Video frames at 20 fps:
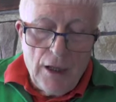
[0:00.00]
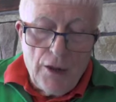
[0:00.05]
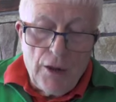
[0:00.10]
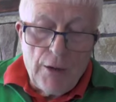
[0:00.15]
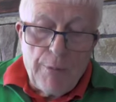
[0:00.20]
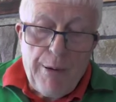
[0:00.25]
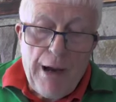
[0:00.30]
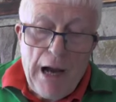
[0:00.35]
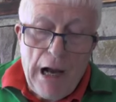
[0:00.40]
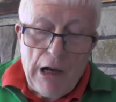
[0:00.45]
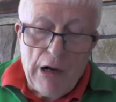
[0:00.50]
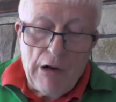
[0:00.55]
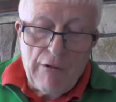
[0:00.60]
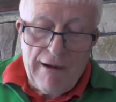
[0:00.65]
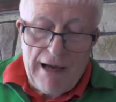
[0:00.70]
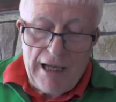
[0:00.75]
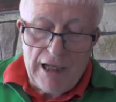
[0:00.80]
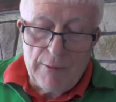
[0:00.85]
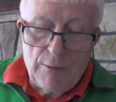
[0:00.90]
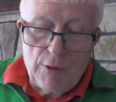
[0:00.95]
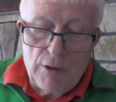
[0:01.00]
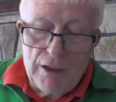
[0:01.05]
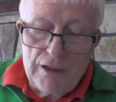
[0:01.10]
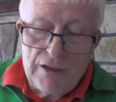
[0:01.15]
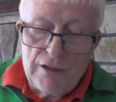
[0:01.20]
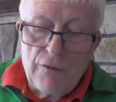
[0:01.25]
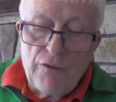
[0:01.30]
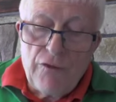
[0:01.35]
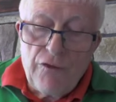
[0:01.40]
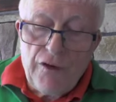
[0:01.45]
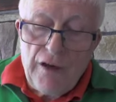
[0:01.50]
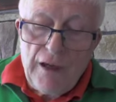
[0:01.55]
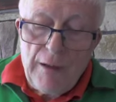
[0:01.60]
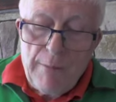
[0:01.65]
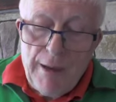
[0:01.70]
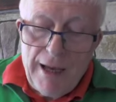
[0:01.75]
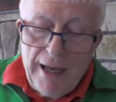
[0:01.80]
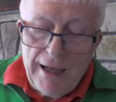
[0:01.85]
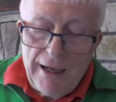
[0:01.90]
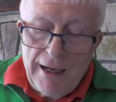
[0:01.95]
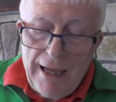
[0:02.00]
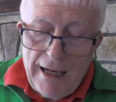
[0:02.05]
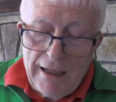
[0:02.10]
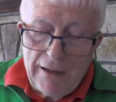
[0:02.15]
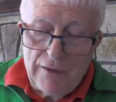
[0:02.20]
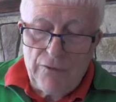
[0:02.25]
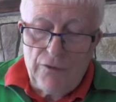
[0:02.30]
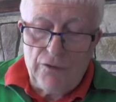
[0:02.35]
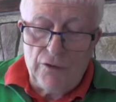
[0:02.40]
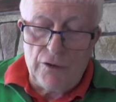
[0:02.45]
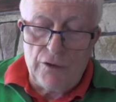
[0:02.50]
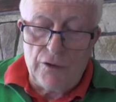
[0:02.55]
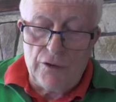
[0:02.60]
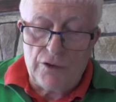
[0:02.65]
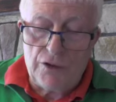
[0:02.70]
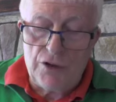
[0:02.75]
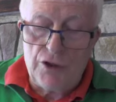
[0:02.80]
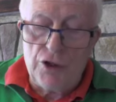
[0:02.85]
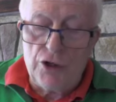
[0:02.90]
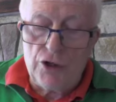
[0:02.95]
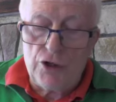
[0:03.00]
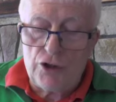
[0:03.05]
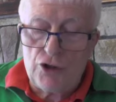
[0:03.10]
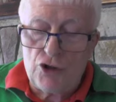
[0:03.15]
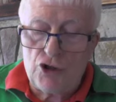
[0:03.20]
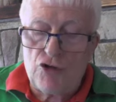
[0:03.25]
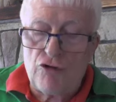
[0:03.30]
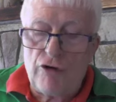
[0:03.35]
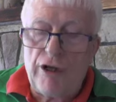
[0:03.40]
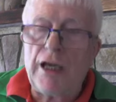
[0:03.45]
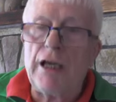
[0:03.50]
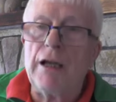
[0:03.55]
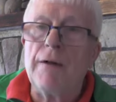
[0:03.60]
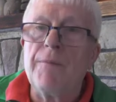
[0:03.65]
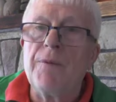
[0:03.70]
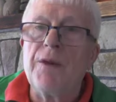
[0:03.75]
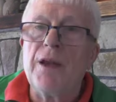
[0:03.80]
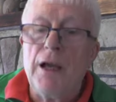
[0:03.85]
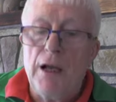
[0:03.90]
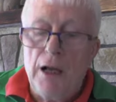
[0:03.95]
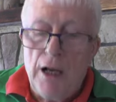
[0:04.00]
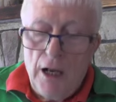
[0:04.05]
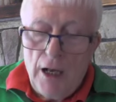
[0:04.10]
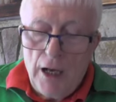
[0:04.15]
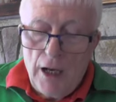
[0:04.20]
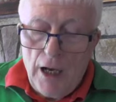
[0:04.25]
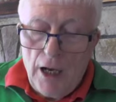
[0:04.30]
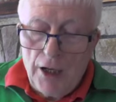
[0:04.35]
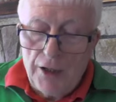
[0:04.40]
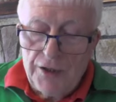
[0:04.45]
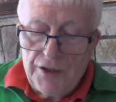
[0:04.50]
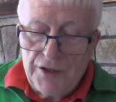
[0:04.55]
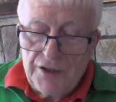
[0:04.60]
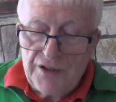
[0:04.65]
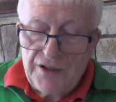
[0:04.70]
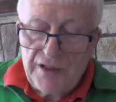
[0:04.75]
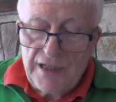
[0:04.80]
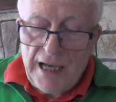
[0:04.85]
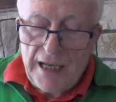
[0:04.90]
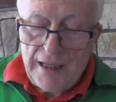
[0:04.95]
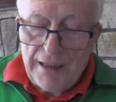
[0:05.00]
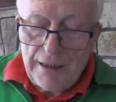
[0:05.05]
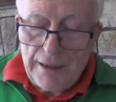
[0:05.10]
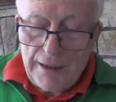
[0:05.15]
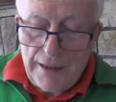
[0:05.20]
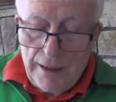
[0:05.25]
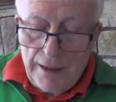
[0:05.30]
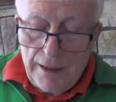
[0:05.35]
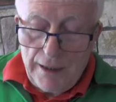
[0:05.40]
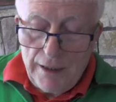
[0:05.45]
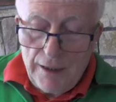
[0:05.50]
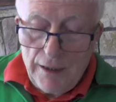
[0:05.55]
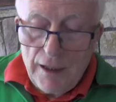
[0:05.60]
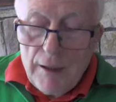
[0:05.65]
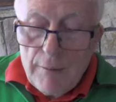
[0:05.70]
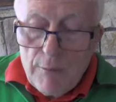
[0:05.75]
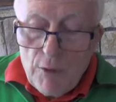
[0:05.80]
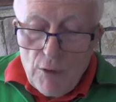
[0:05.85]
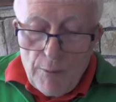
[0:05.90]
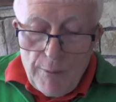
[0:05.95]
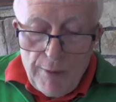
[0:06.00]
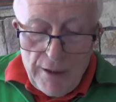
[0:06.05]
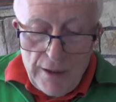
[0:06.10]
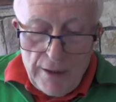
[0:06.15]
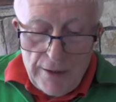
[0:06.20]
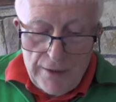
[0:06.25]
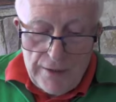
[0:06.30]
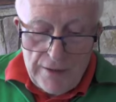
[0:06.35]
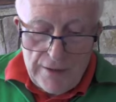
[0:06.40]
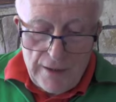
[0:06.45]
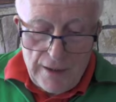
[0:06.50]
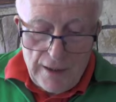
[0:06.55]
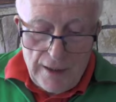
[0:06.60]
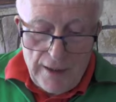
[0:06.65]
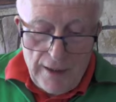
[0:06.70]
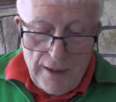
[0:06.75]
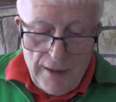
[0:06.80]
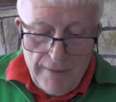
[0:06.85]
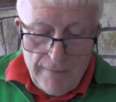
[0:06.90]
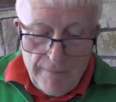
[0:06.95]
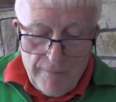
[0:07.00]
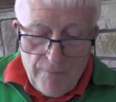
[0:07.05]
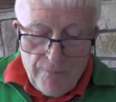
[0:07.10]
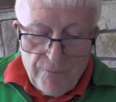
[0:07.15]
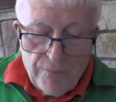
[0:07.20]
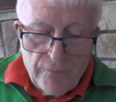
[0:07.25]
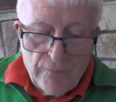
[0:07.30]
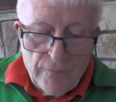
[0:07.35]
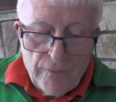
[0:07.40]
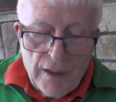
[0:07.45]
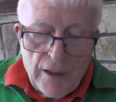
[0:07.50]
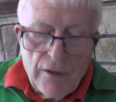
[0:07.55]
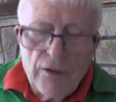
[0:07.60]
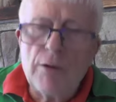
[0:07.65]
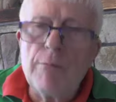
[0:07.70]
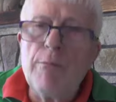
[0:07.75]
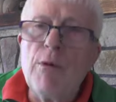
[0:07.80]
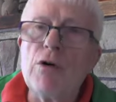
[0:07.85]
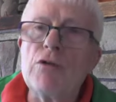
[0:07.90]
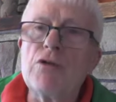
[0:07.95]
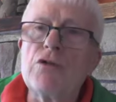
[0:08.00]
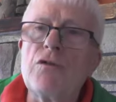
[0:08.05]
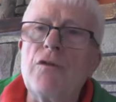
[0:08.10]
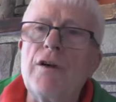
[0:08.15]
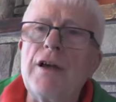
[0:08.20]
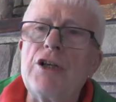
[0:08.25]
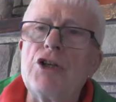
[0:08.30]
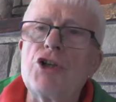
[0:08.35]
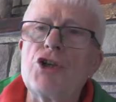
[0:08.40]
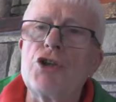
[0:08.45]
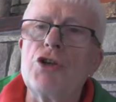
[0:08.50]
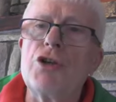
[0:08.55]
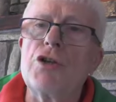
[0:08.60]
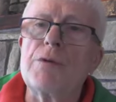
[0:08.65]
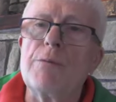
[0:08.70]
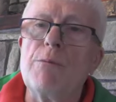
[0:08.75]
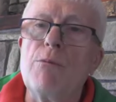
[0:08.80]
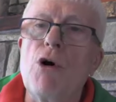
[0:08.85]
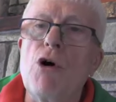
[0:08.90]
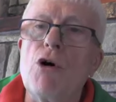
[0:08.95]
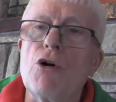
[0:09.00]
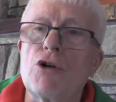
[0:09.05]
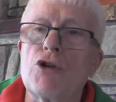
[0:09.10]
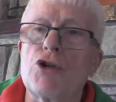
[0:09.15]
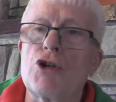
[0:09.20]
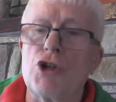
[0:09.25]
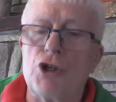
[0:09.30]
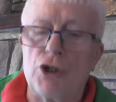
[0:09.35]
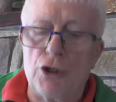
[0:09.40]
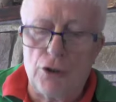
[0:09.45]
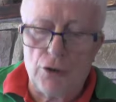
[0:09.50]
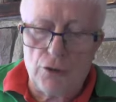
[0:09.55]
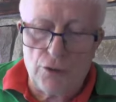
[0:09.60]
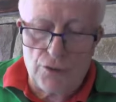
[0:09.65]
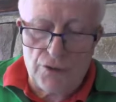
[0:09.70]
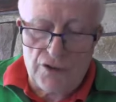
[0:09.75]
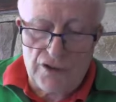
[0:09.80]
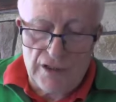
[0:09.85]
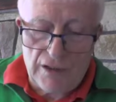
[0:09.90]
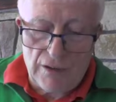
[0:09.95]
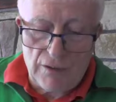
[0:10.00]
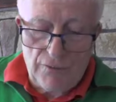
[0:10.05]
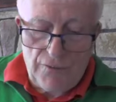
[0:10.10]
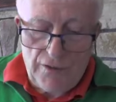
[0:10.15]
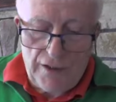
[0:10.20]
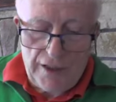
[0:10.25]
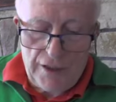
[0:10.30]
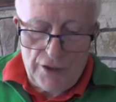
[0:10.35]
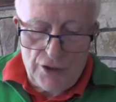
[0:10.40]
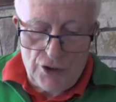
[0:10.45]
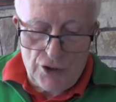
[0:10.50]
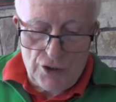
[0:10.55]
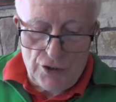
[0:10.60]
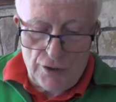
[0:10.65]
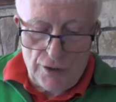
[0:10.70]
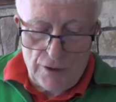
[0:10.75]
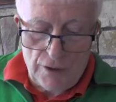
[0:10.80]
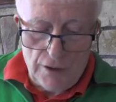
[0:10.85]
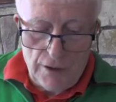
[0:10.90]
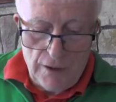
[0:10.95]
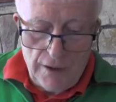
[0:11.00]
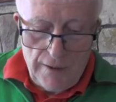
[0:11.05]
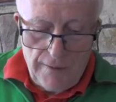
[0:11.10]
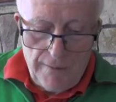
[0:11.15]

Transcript: The power animal is the female elephant, nurturing, understanding, immobility. The motivation is moksha or salvation.